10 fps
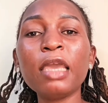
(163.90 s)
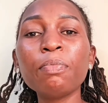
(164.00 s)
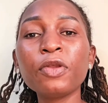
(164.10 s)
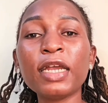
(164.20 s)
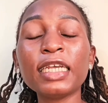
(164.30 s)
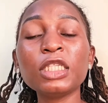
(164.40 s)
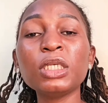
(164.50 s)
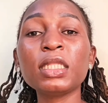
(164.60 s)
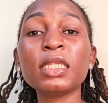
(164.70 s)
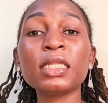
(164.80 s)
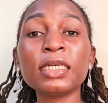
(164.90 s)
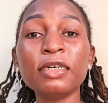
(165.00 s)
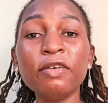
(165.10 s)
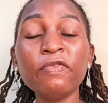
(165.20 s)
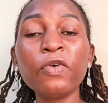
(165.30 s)
embryo attaches
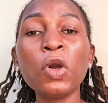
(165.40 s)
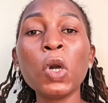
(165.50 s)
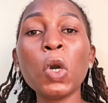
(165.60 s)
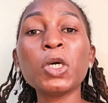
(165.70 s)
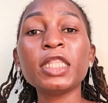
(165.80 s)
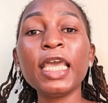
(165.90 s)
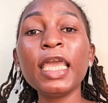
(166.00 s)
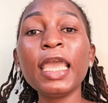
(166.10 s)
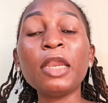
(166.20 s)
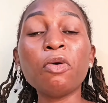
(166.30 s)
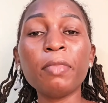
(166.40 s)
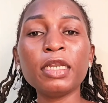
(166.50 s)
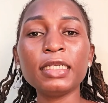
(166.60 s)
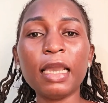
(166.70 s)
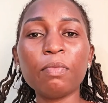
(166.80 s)
itself on the
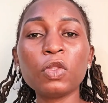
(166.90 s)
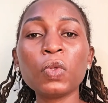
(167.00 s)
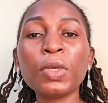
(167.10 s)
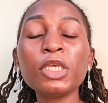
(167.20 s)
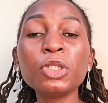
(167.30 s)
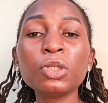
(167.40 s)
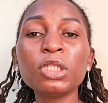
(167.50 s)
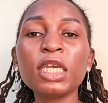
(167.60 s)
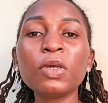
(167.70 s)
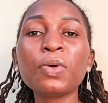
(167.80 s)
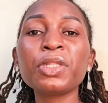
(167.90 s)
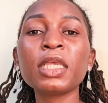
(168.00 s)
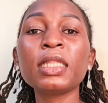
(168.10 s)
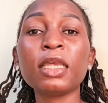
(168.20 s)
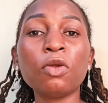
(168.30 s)
endometrium. So estrogen
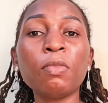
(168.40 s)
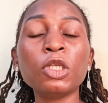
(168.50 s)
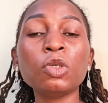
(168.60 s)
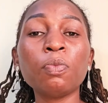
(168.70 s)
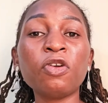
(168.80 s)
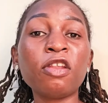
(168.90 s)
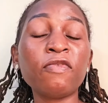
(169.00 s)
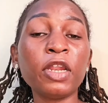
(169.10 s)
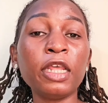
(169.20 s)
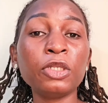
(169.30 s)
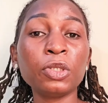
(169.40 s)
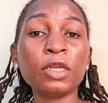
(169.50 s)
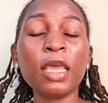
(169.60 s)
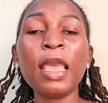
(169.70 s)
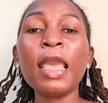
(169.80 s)
causes endometrial
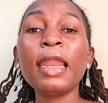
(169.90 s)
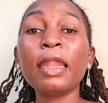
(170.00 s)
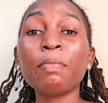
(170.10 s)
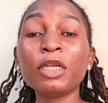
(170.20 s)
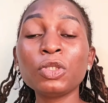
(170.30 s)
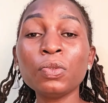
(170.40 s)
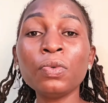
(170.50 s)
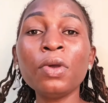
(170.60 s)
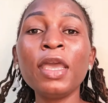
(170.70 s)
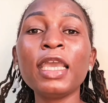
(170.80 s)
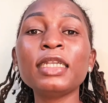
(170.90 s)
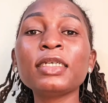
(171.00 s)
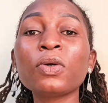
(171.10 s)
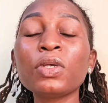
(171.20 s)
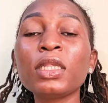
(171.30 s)
proliferation. Number two,
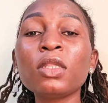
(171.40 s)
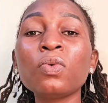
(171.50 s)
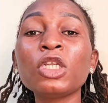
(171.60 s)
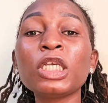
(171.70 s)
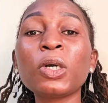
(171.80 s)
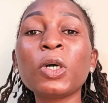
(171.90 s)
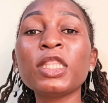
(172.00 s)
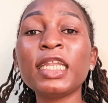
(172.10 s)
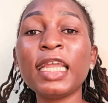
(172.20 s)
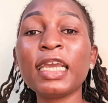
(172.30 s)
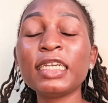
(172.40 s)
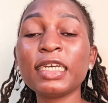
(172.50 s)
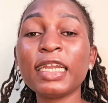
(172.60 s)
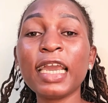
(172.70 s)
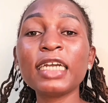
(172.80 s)
it causes what we call the
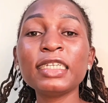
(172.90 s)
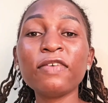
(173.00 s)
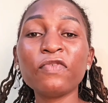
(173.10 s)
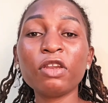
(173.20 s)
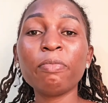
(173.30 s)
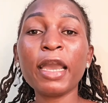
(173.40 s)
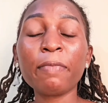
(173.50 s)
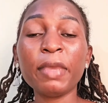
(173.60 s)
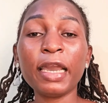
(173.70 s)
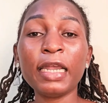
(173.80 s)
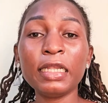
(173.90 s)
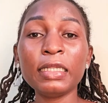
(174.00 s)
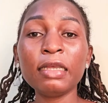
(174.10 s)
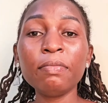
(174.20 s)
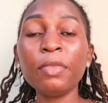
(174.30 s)
negative feedback
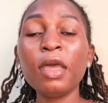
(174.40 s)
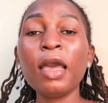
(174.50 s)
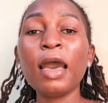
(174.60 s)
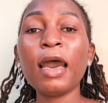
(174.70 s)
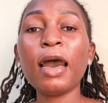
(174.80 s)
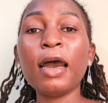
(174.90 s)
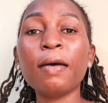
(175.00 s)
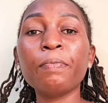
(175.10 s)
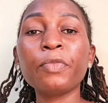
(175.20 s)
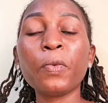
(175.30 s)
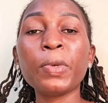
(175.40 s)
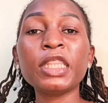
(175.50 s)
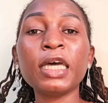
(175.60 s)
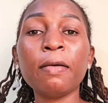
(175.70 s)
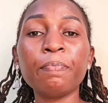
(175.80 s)
mechanism
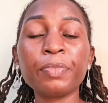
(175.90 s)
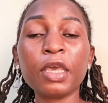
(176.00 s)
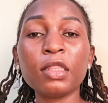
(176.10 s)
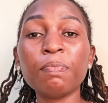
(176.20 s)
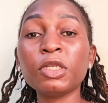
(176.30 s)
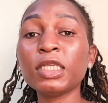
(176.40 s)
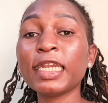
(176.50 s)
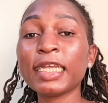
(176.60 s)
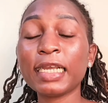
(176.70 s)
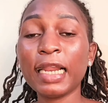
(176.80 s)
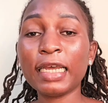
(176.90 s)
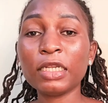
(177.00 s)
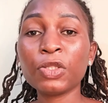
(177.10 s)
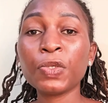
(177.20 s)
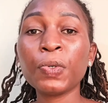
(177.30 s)
with the pituitary
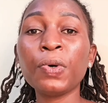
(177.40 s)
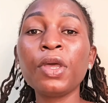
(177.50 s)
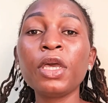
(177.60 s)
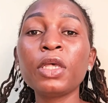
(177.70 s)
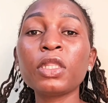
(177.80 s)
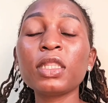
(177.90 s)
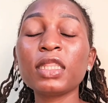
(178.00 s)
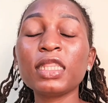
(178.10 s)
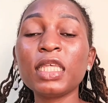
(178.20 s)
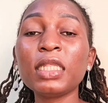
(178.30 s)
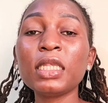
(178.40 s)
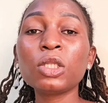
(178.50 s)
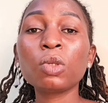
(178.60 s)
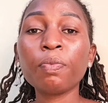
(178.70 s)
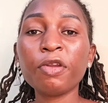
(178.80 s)
gland. So this
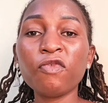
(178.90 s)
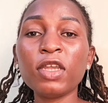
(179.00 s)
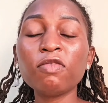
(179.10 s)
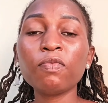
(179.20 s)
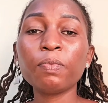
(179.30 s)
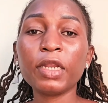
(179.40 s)
is to prevent